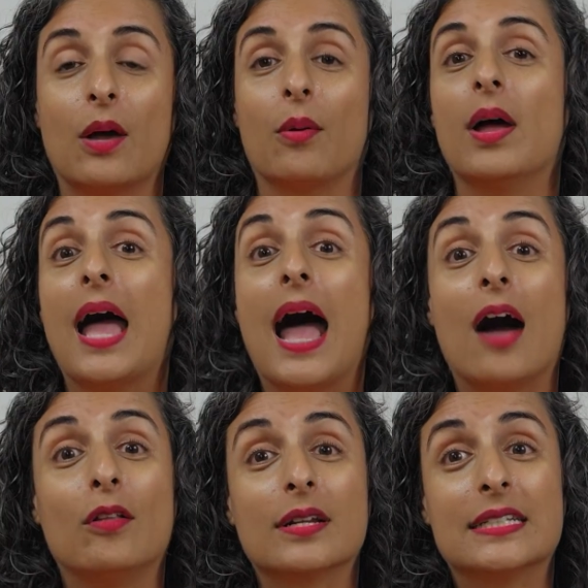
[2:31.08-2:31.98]
So
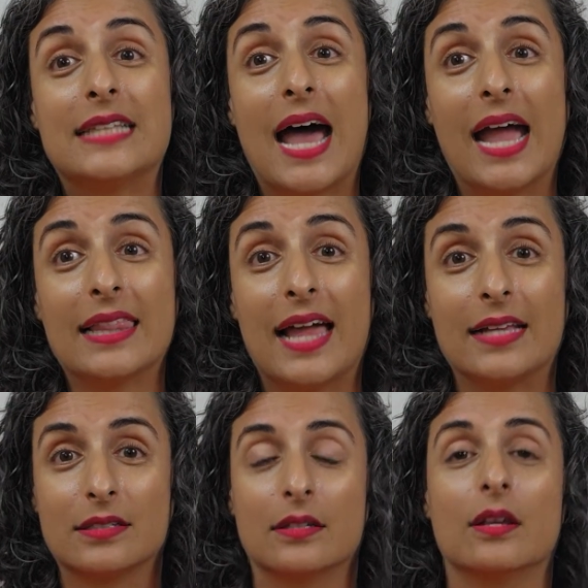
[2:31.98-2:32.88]
how long does the high
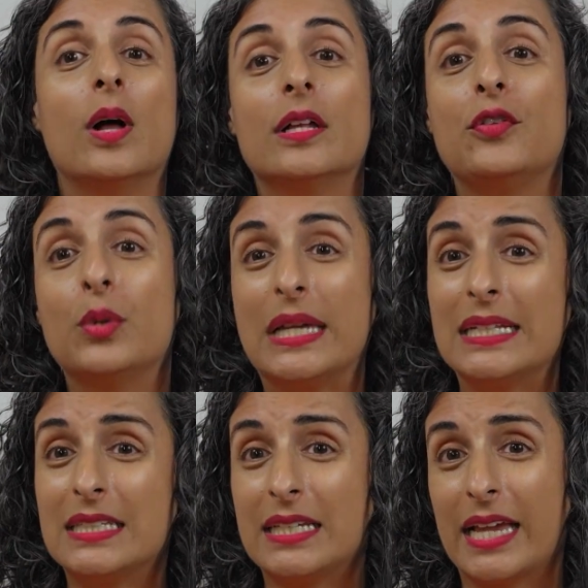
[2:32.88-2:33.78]
last? Well, if you
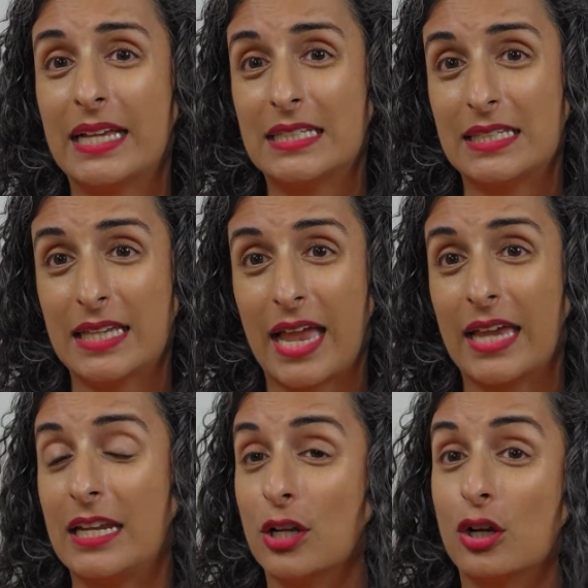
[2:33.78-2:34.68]
heat T H C
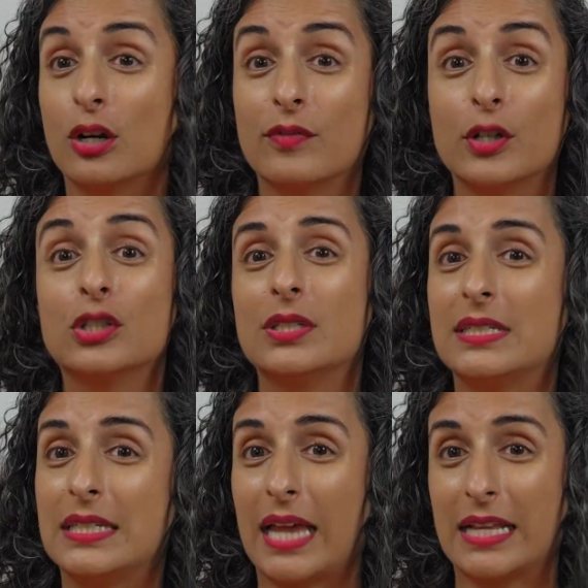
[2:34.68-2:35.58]
A and it converts to
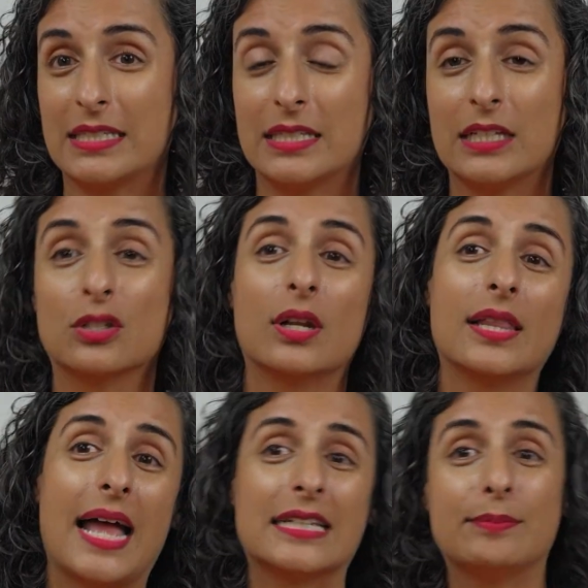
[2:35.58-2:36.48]
T H C, it's
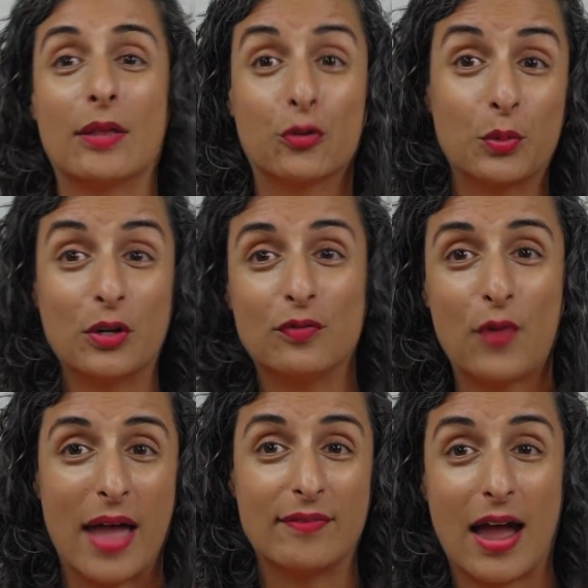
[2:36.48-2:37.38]
gonna last about three to
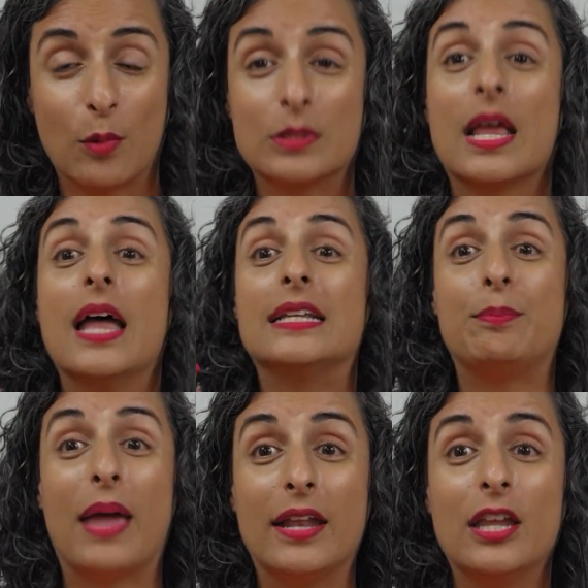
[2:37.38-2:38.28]
five hours
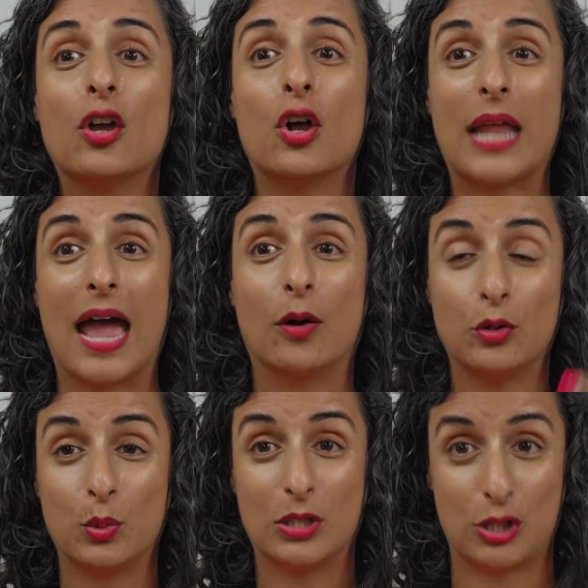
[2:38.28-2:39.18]
depending on how
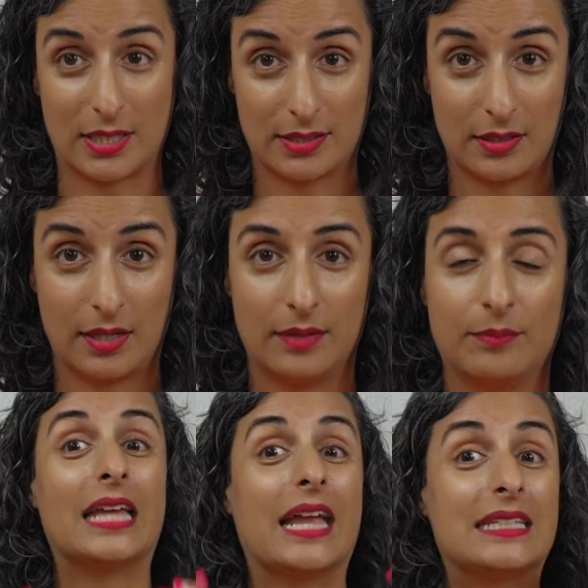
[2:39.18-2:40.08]
you ingested it.
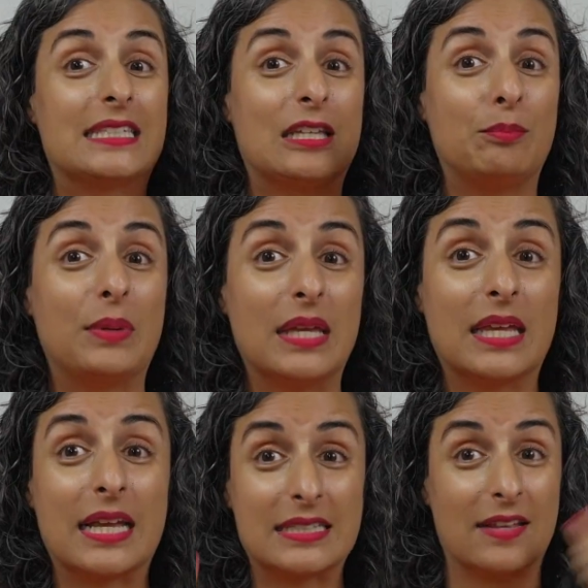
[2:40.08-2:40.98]
T H C
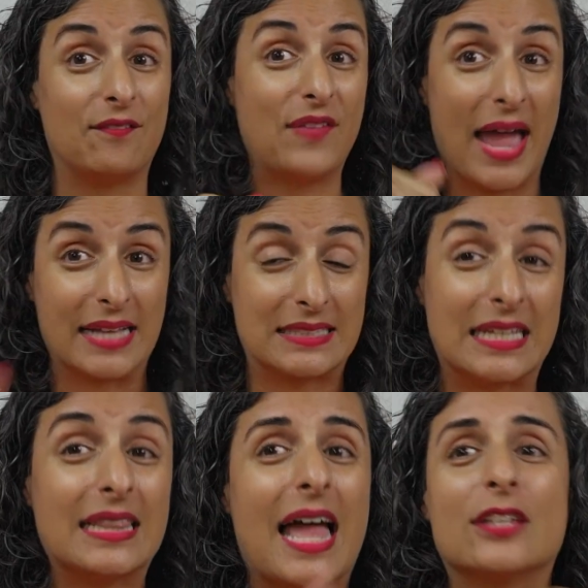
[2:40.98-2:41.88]
B kicks in fast.
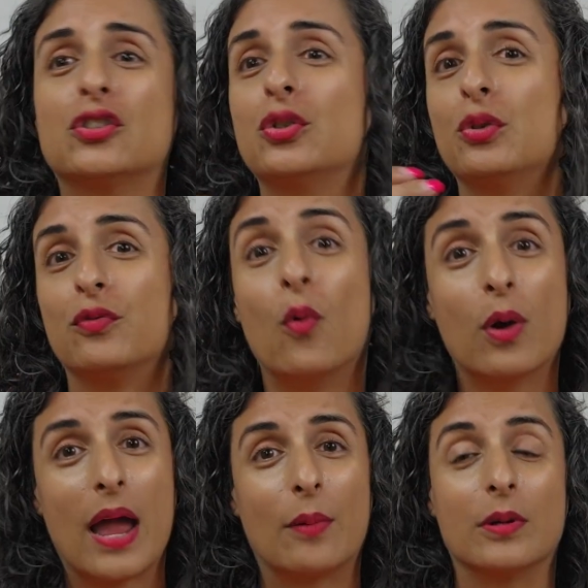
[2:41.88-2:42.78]
It lasts two to
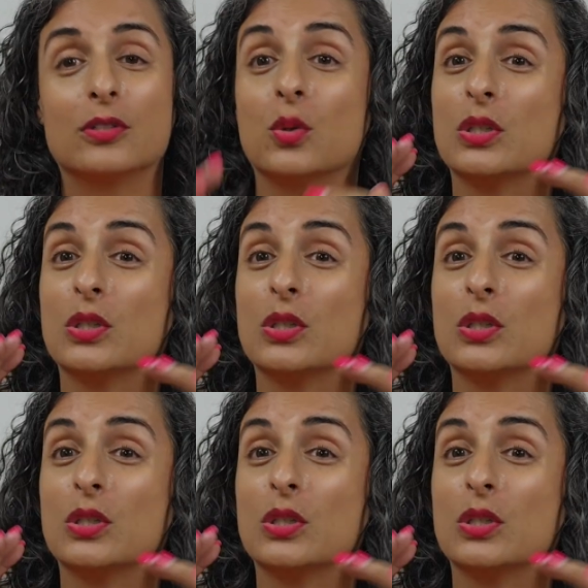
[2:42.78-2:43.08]
four hours.